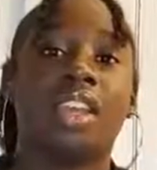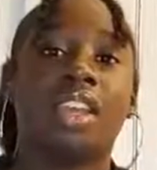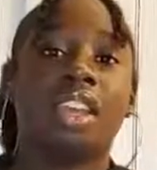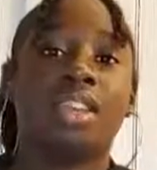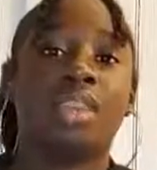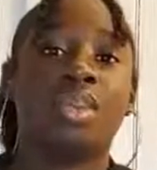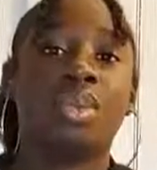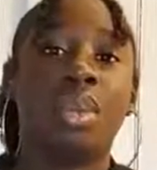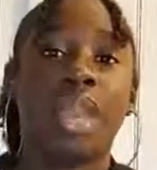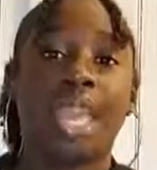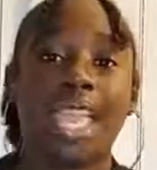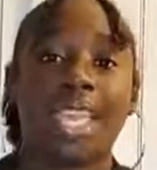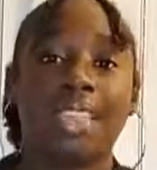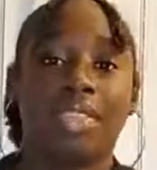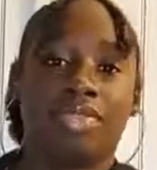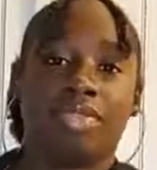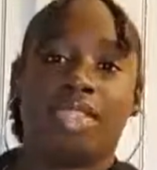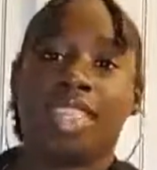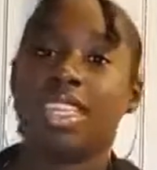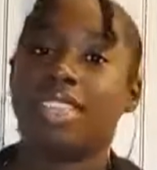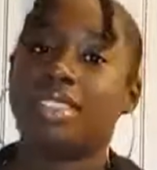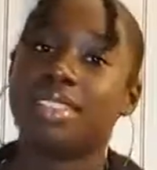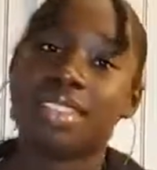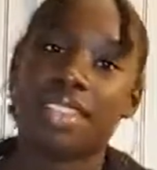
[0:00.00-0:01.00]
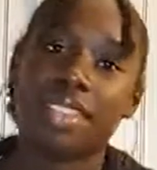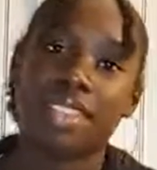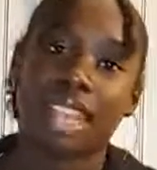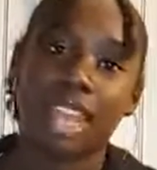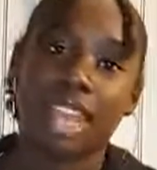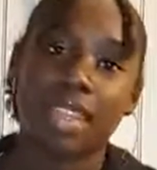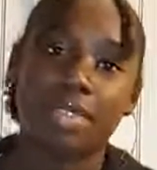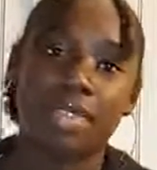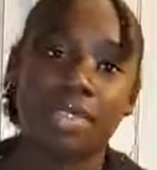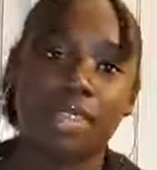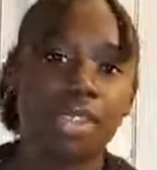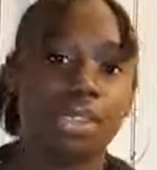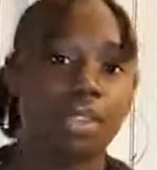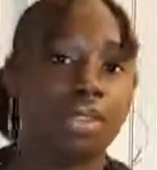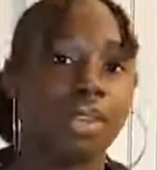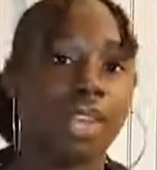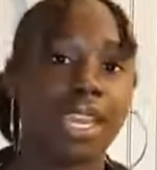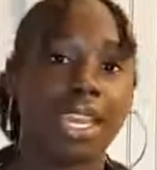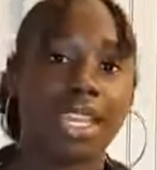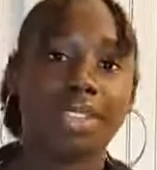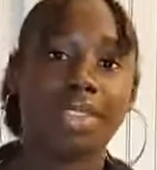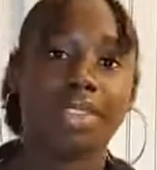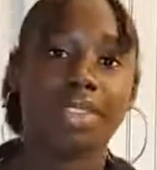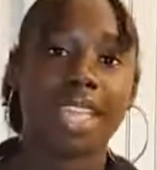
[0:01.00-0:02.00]
you hate this in life and you
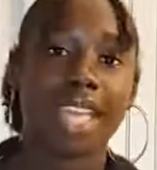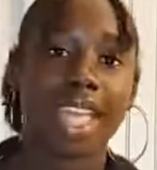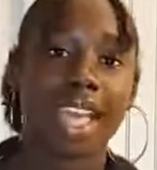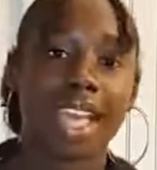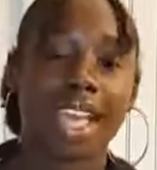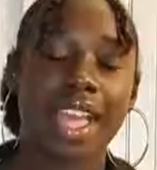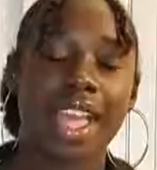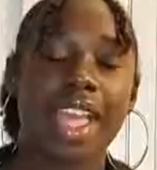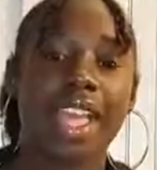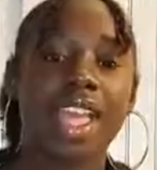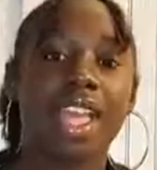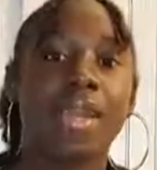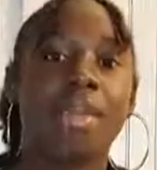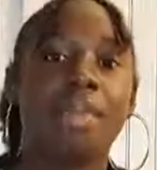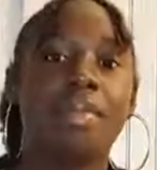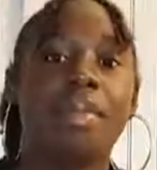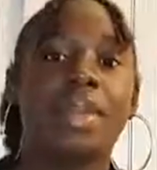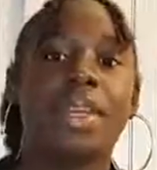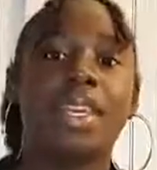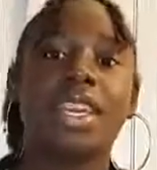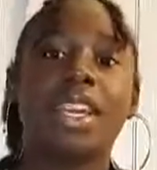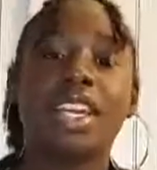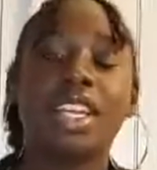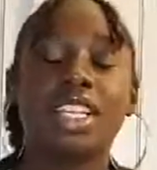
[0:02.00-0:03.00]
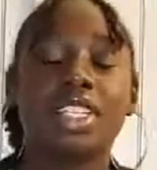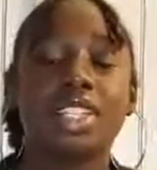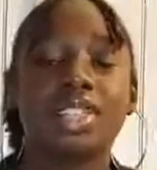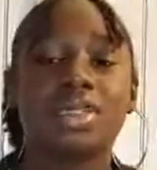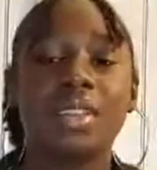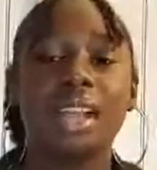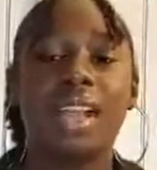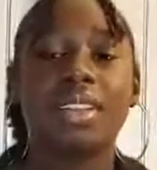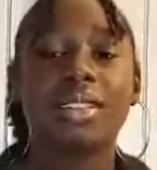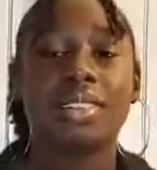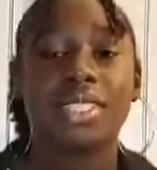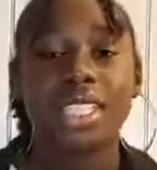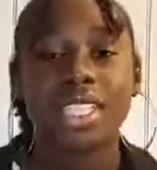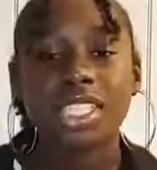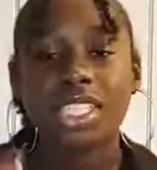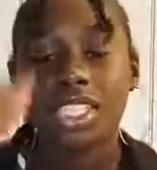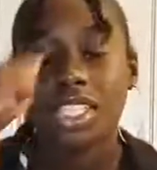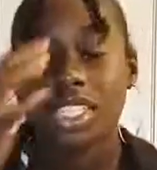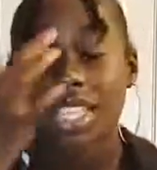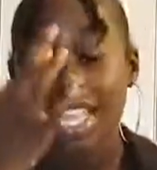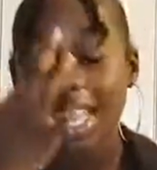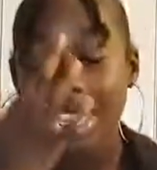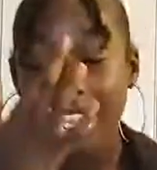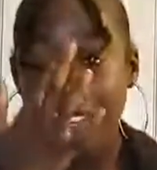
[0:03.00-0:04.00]
hate that, because you have such
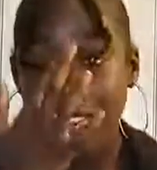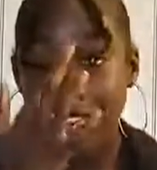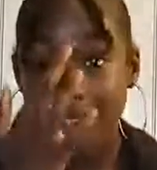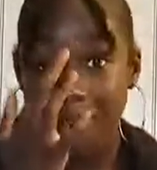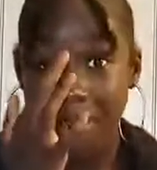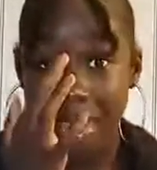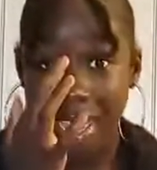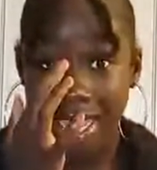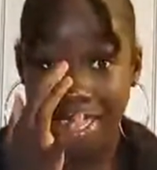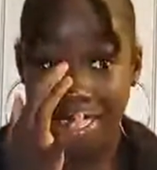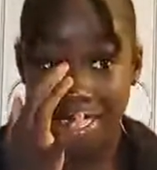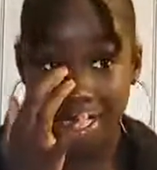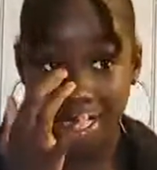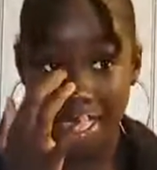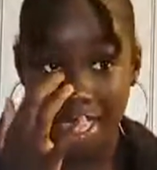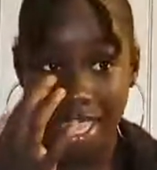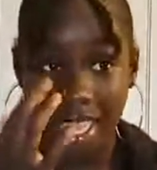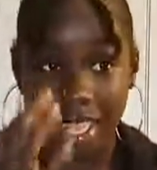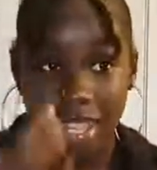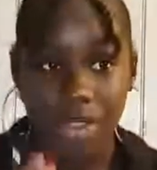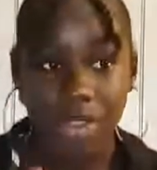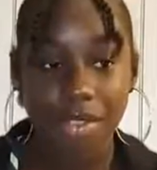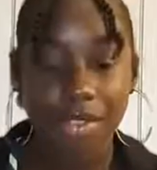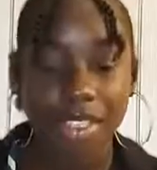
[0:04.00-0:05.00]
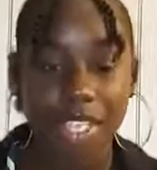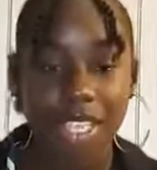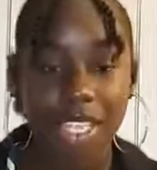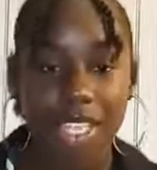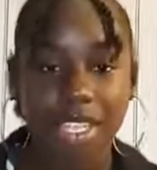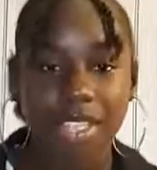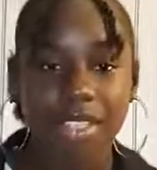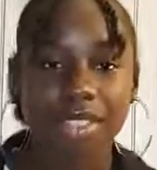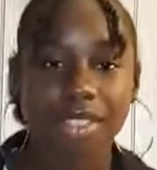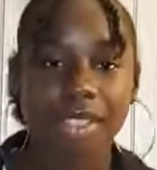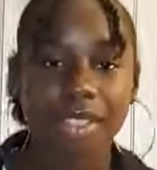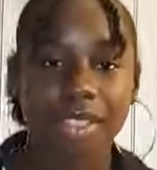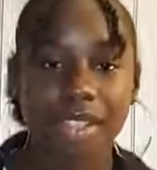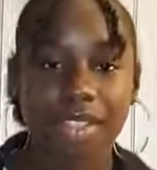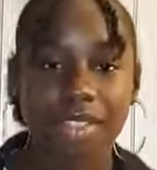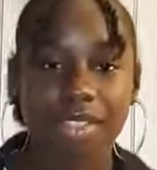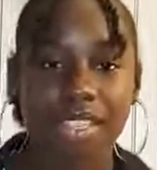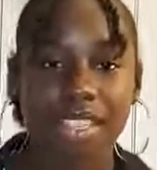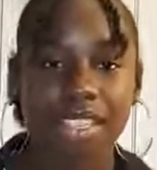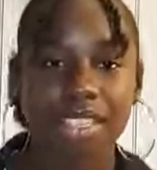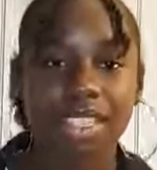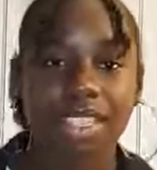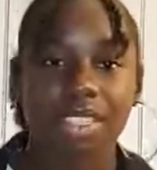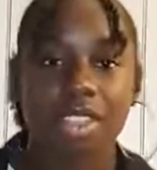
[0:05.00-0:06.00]
a negative mindset and you're thinking certain
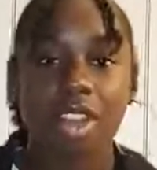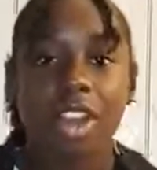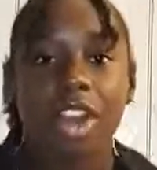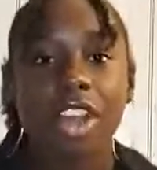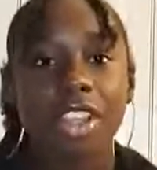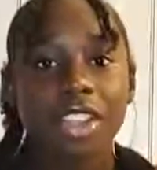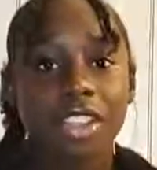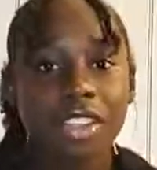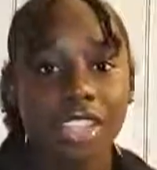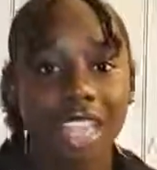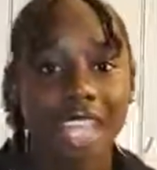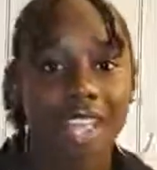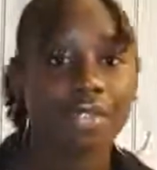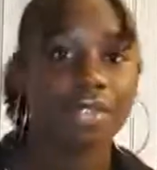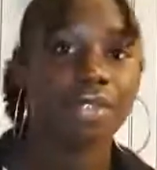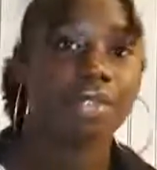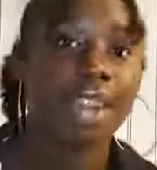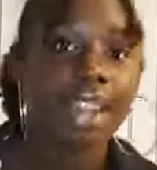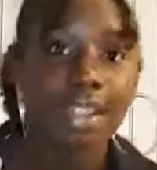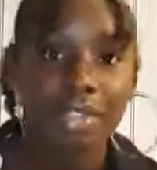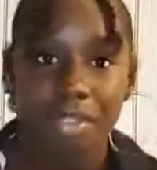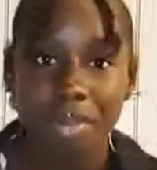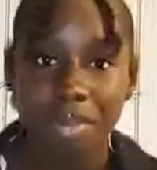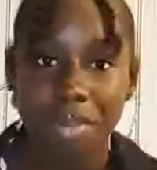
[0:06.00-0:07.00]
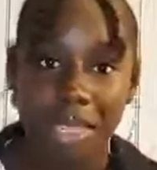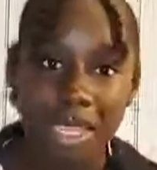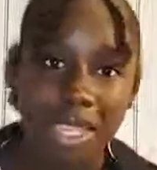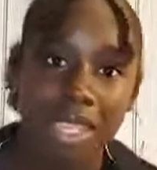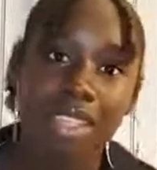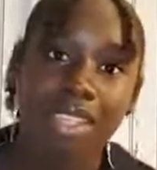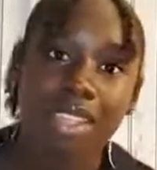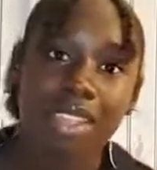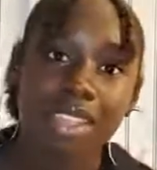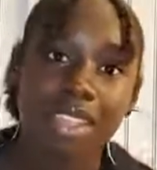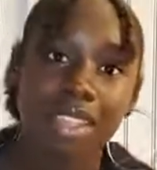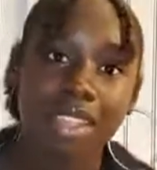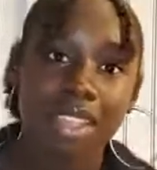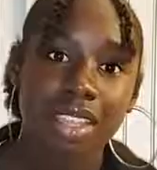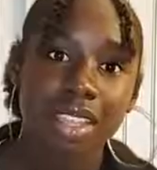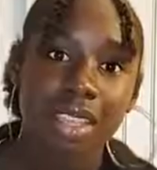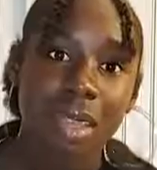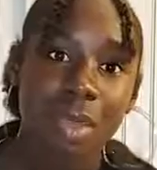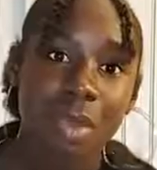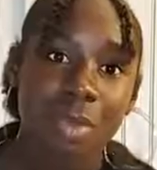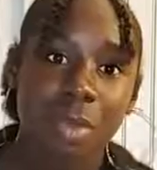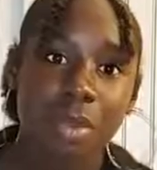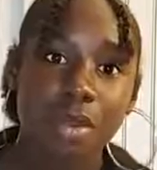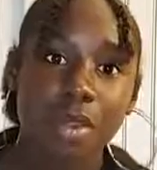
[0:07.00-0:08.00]
things, that's all your life will ever be.
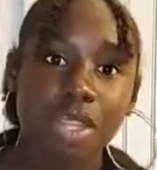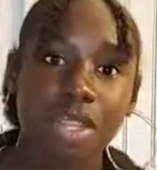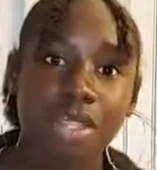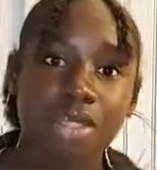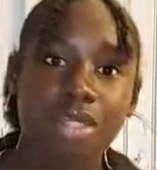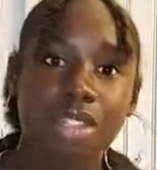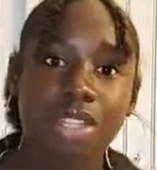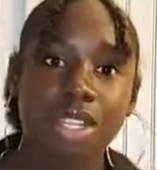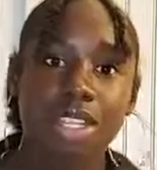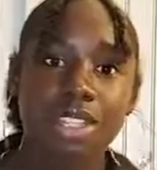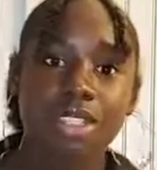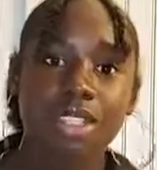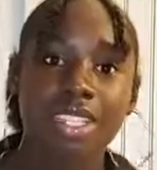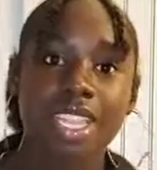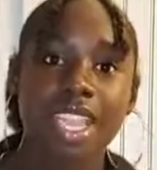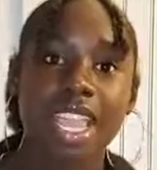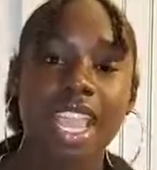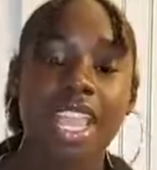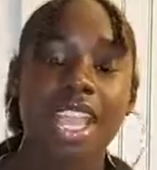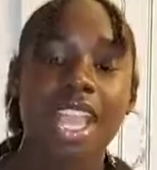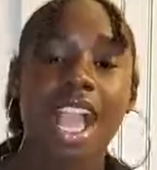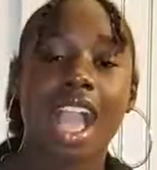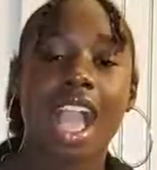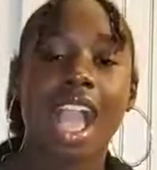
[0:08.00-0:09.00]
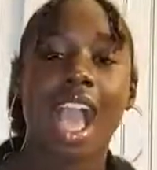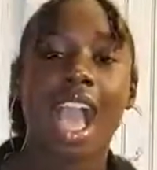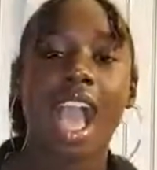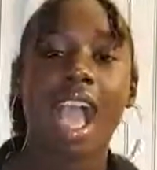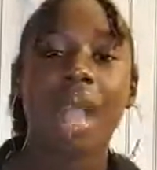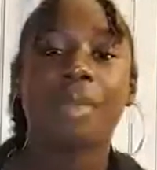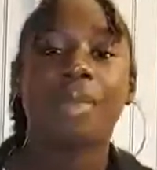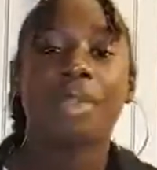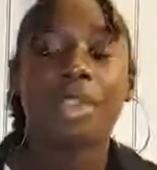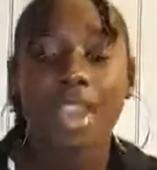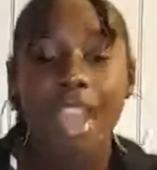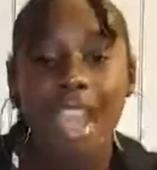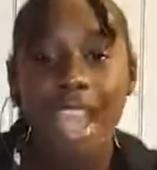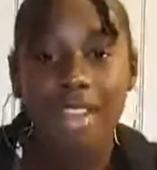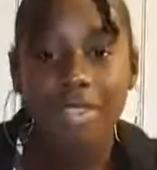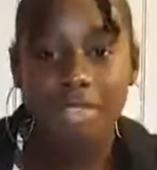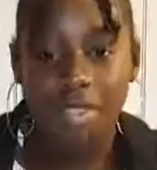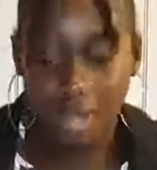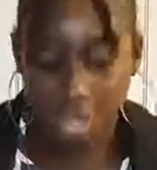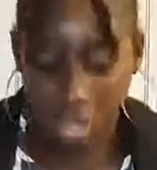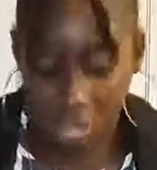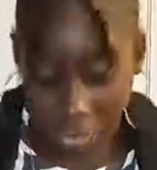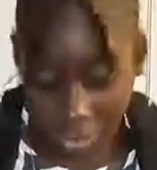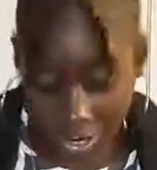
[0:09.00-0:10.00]
But when you start saying, I'm going to have
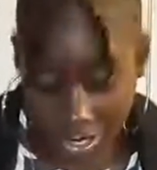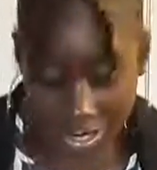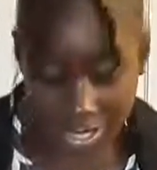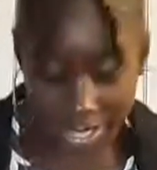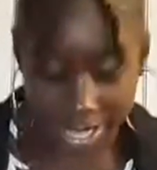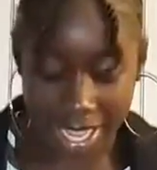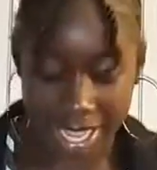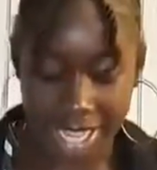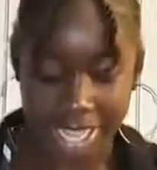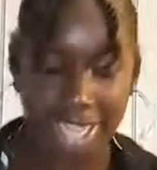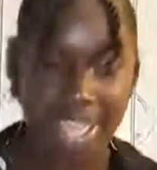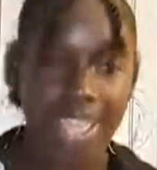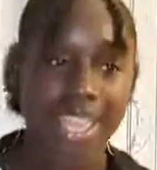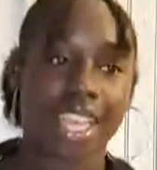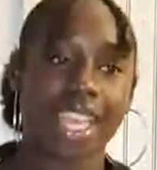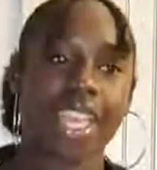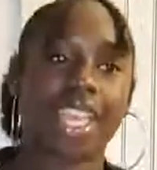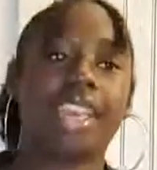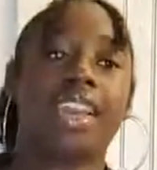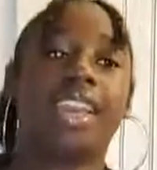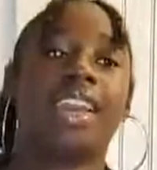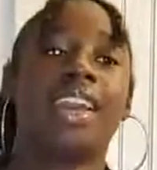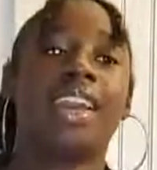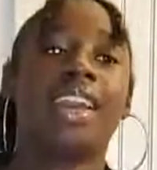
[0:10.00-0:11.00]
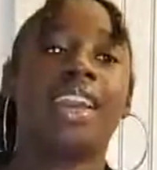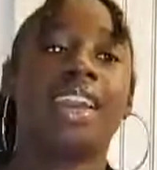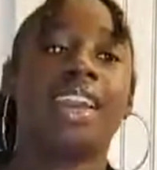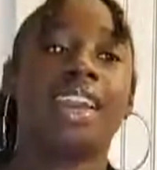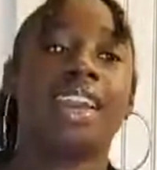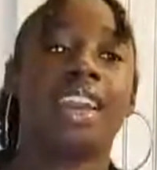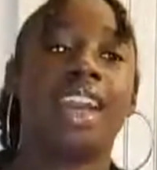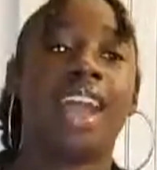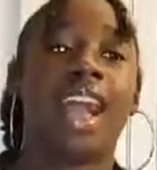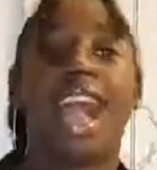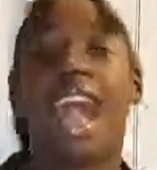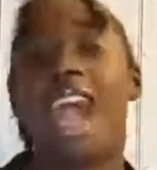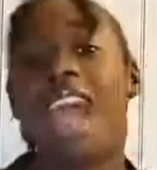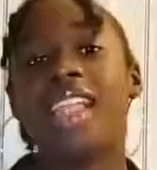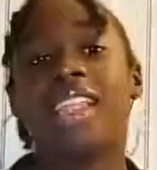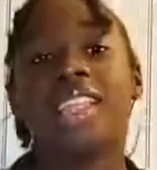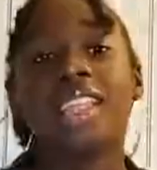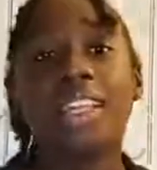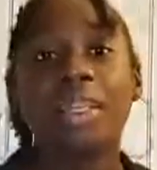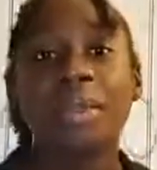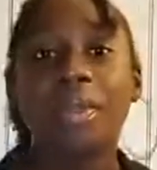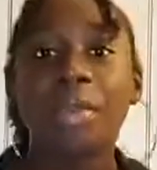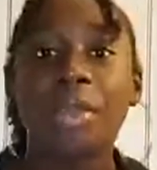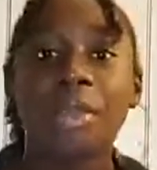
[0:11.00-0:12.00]
a great day today, I
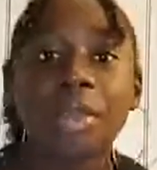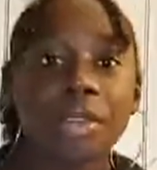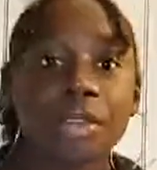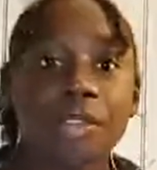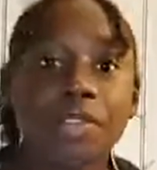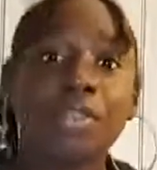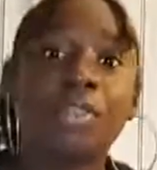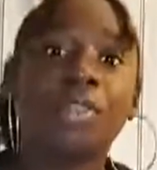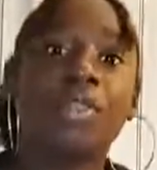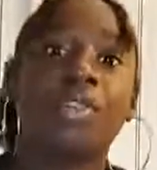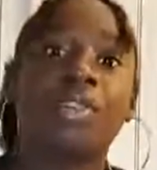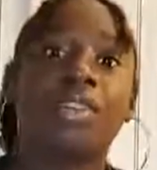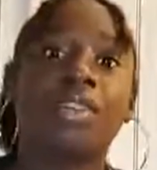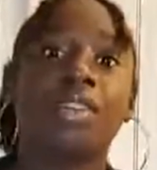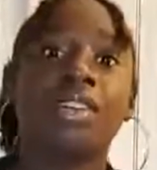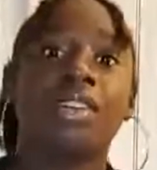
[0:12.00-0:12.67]
look beautiful,